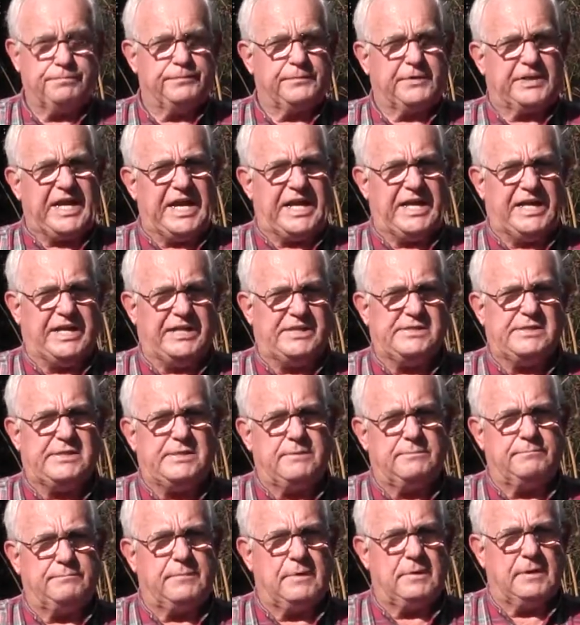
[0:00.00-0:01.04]
teas.
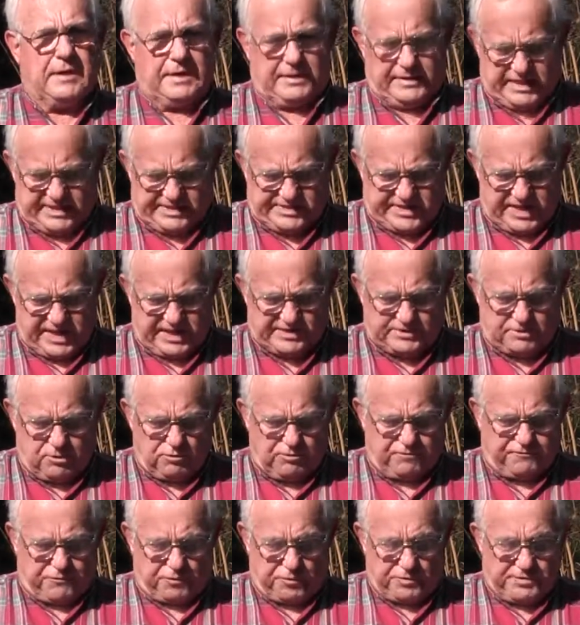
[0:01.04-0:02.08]
They say it's
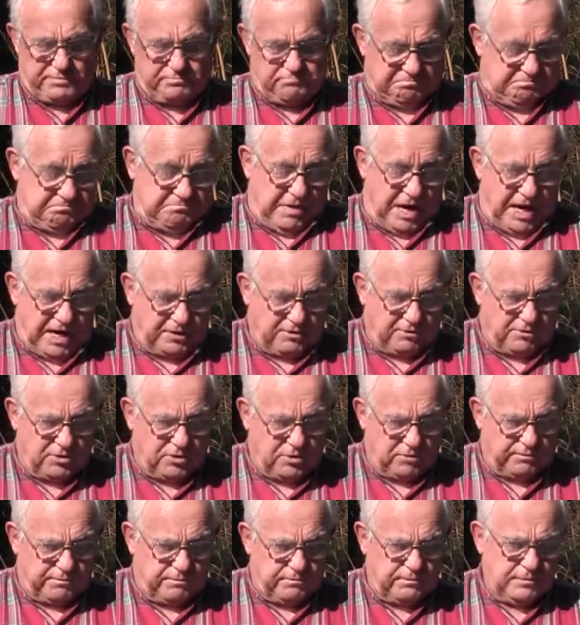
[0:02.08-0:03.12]
good for, I don't
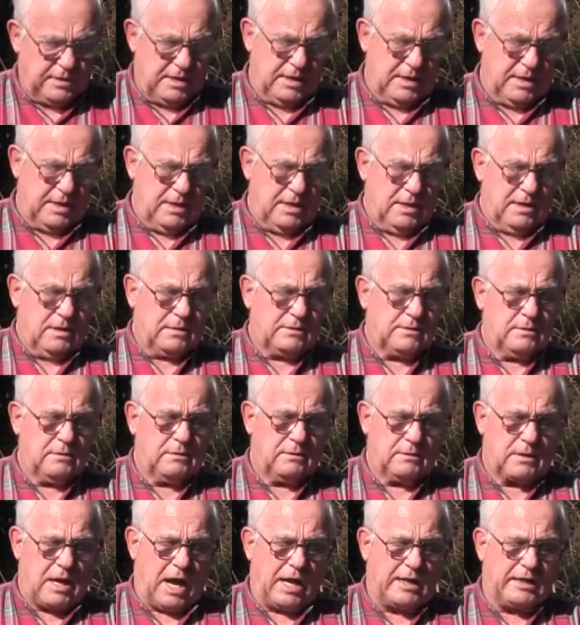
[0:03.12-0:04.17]
know,
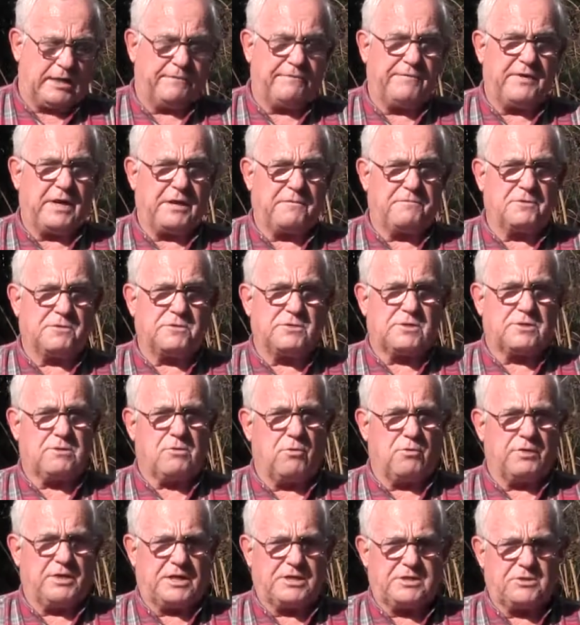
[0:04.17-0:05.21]
kind of nervous
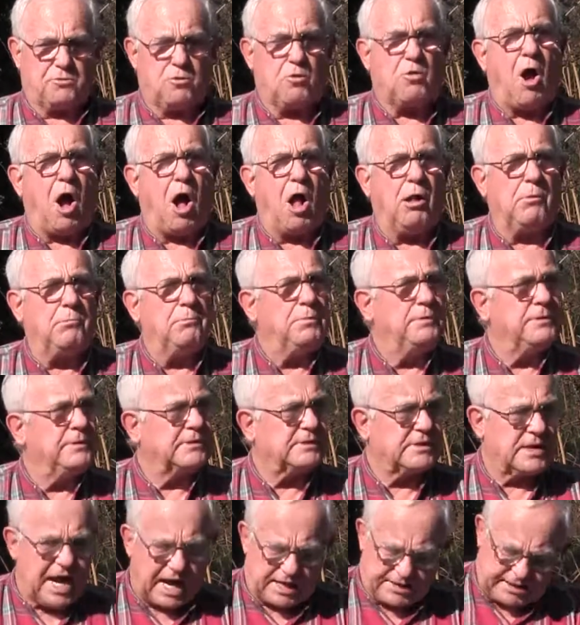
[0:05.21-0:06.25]
condition, calm.
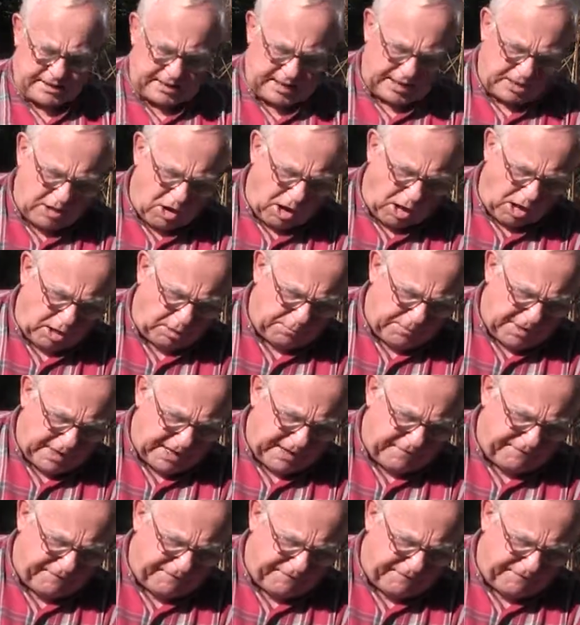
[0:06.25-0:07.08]
It's got a calming